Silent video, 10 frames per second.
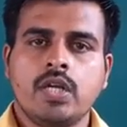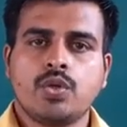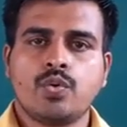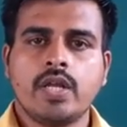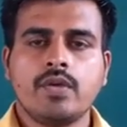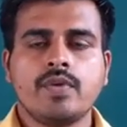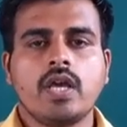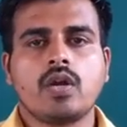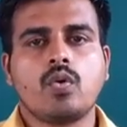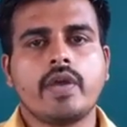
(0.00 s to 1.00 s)
Today we
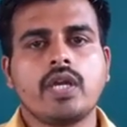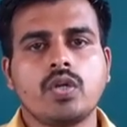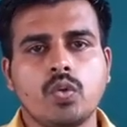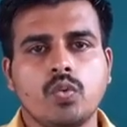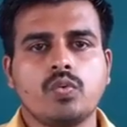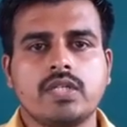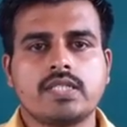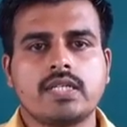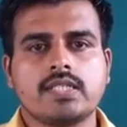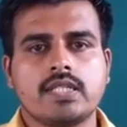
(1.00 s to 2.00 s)
are going to
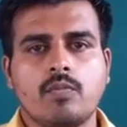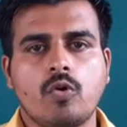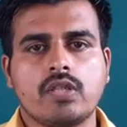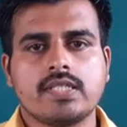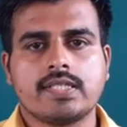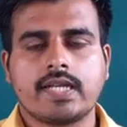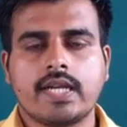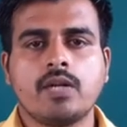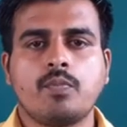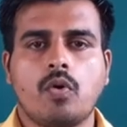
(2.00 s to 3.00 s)
discuss about the
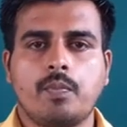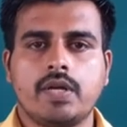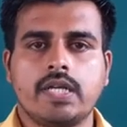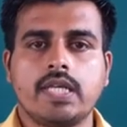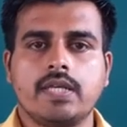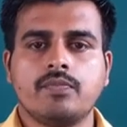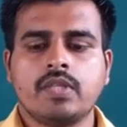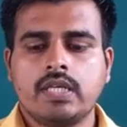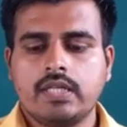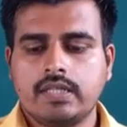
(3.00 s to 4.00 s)
second property
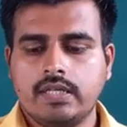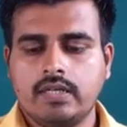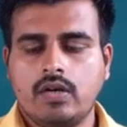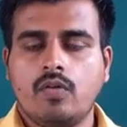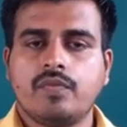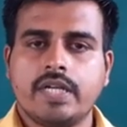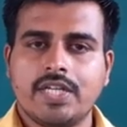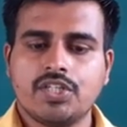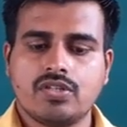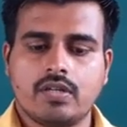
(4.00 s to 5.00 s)
of
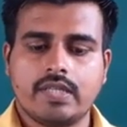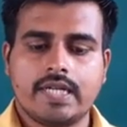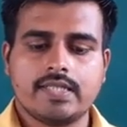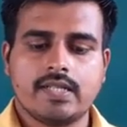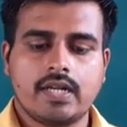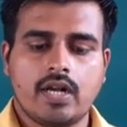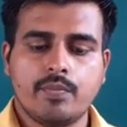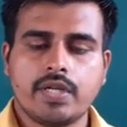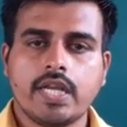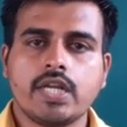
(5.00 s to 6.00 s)
integer, that is the
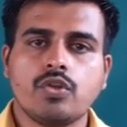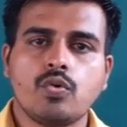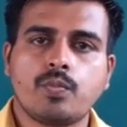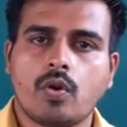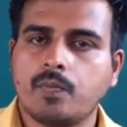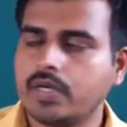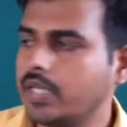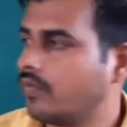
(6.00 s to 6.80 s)
commutative property of